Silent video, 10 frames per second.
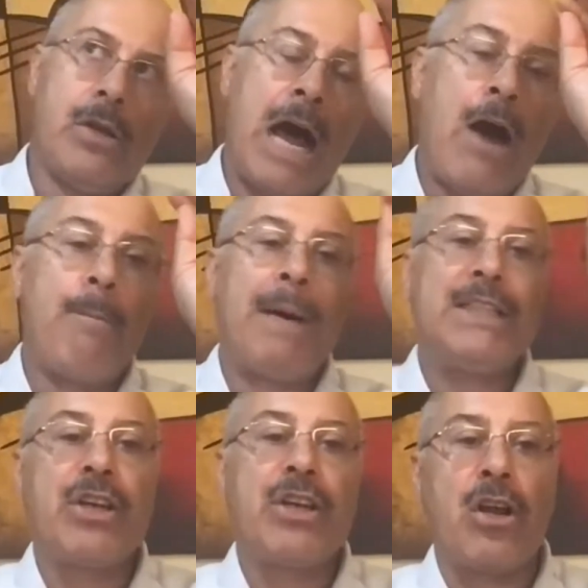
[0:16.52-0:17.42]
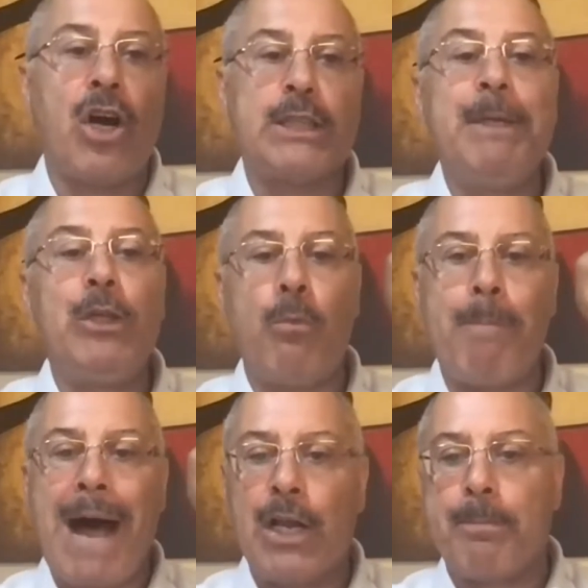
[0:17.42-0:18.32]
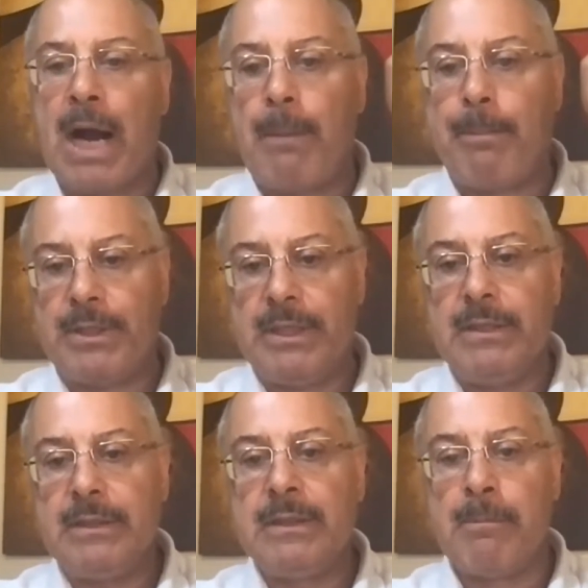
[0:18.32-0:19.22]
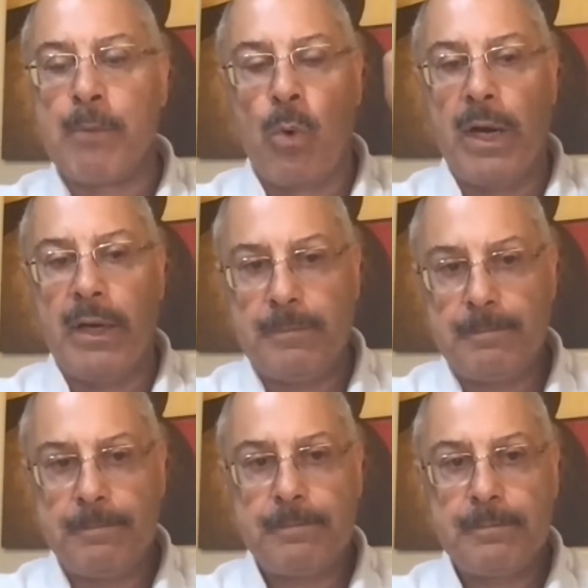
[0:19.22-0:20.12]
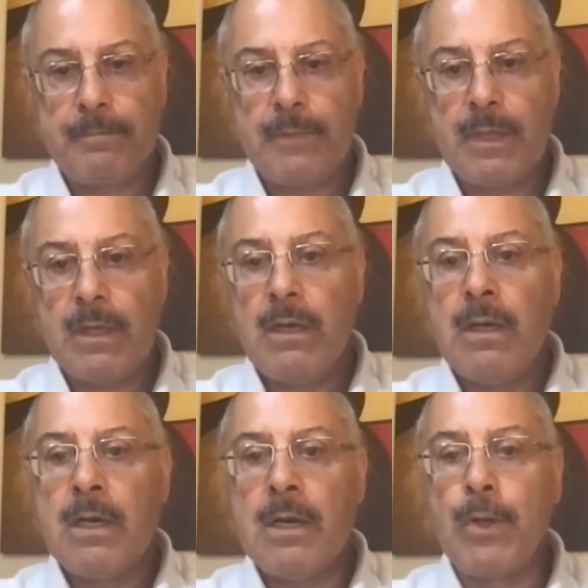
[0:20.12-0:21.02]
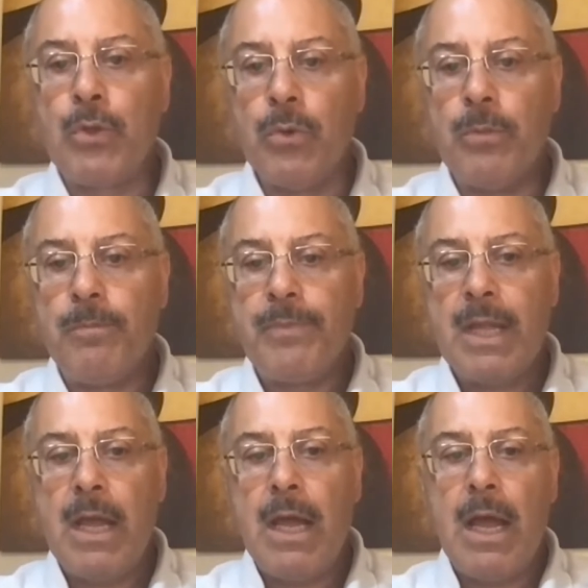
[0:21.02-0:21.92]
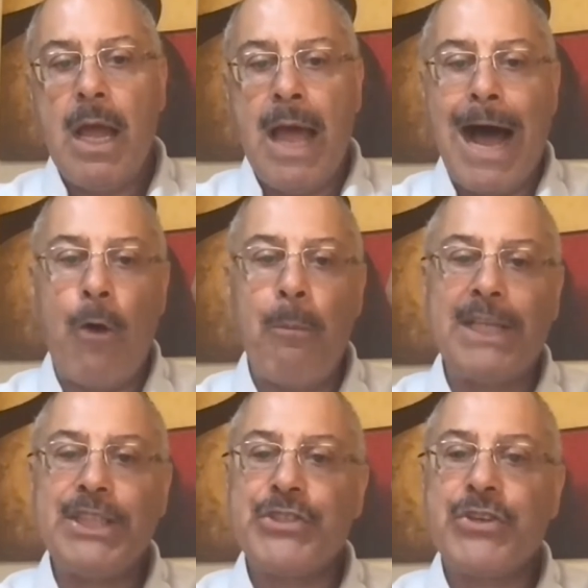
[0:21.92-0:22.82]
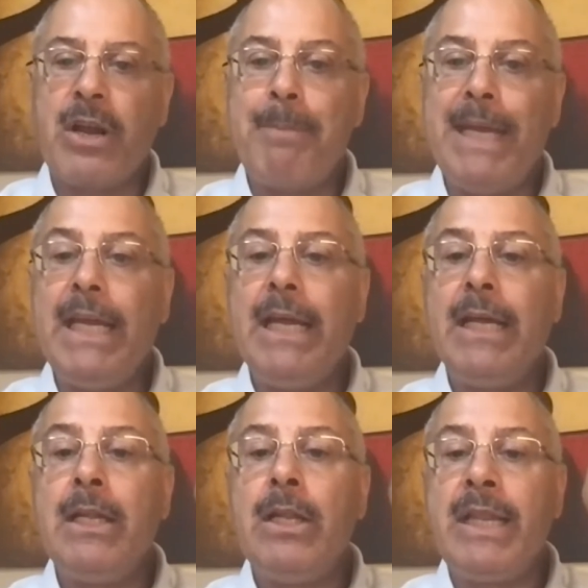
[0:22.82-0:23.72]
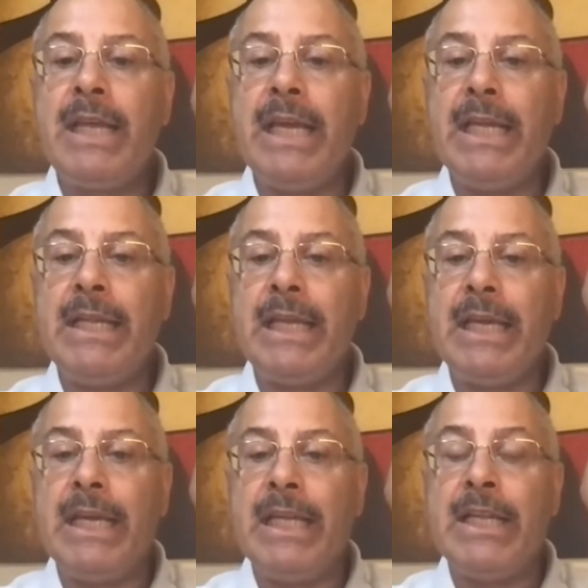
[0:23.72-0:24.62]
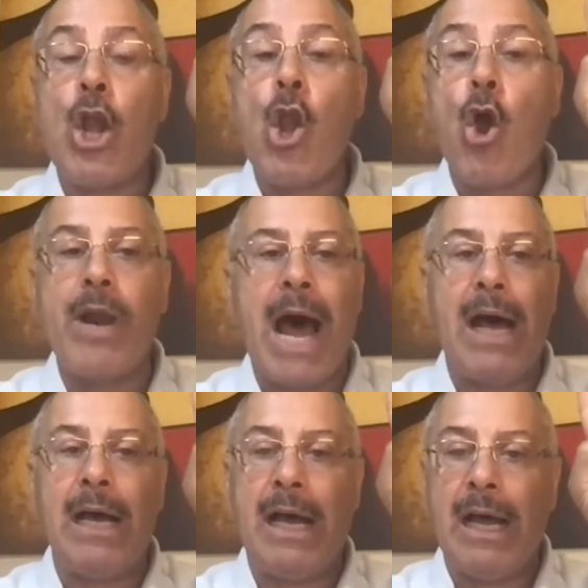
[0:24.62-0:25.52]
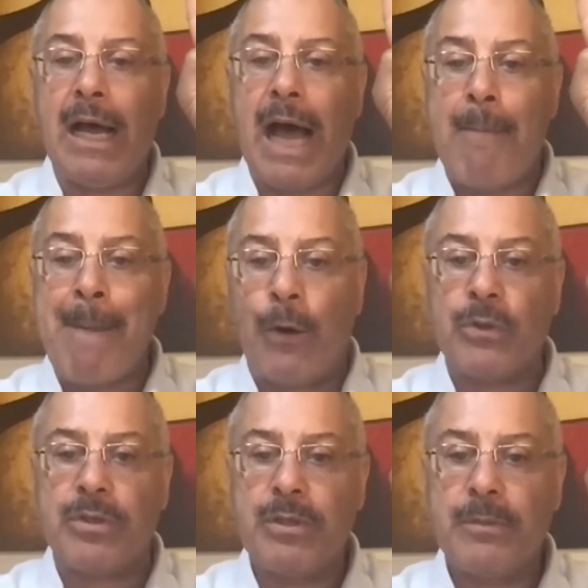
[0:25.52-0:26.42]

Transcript: How much is going to cost me to buy the property? Number one. Number two, how much is going to be the, the, the loan amount?